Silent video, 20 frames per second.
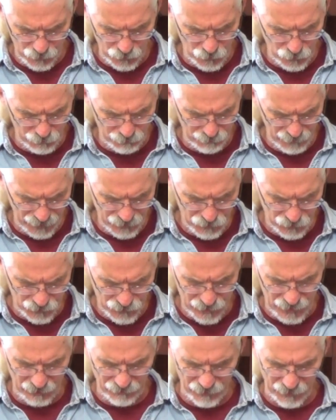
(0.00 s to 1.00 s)
to whom much
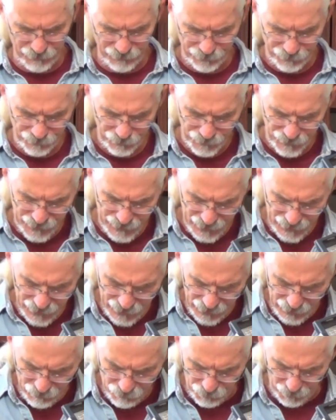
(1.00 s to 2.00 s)
is given,
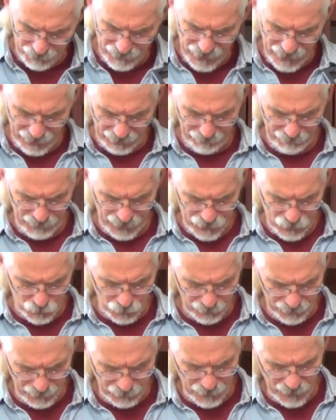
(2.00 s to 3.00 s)
from him much
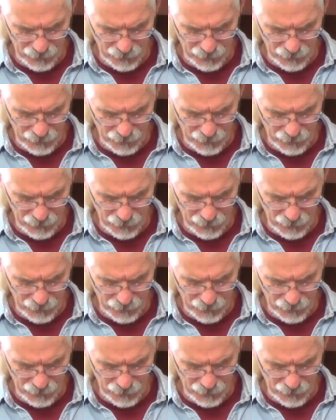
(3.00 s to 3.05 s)
will be